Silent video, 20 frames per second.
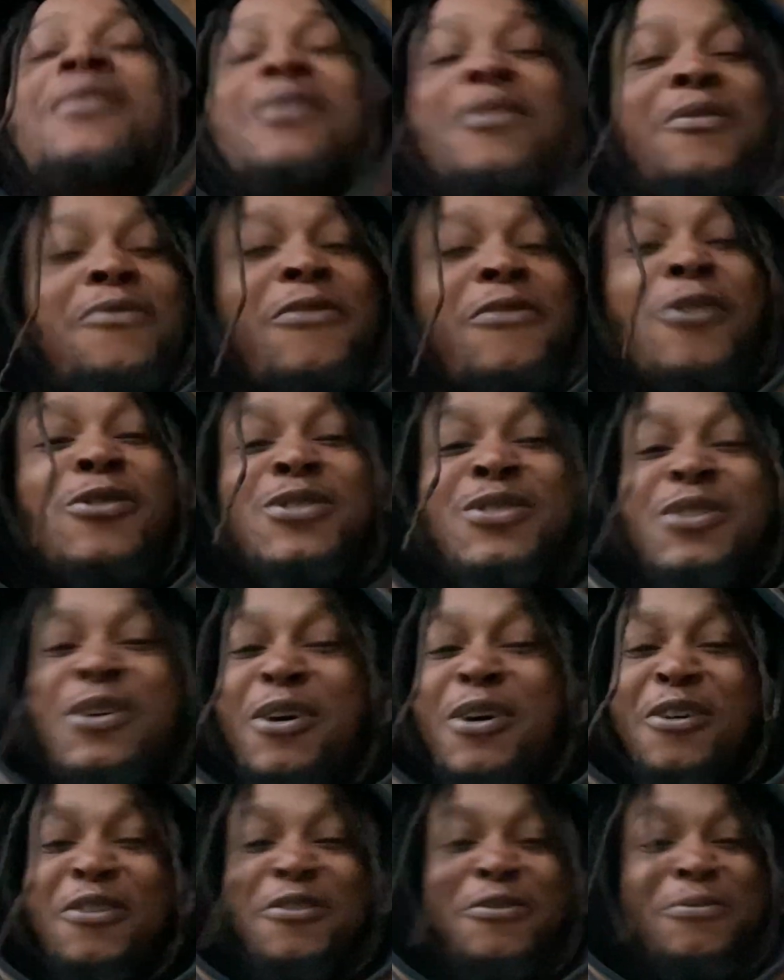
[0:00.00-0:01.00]
First
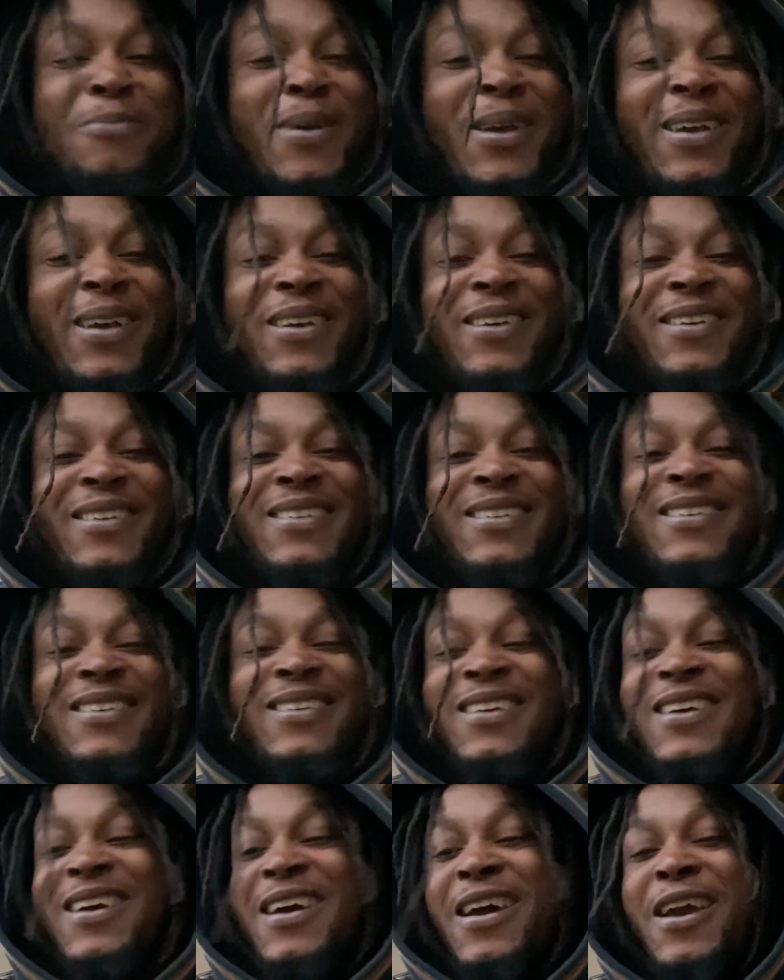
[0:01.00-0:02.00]
off, man,
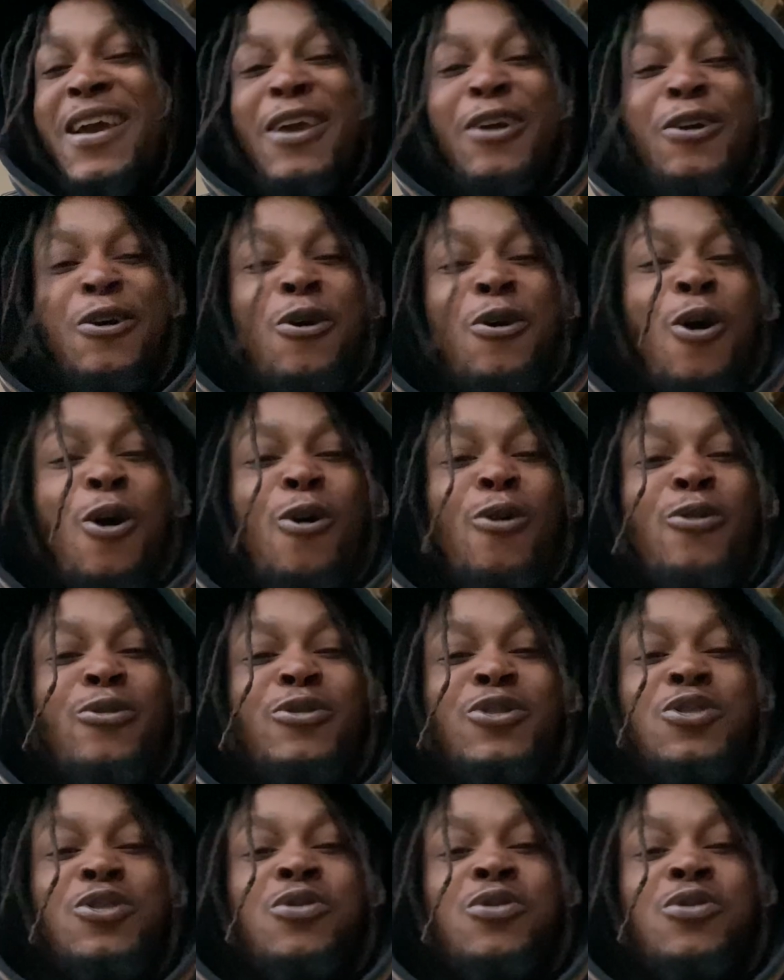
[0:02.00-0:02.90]
I ain't gonna hold you.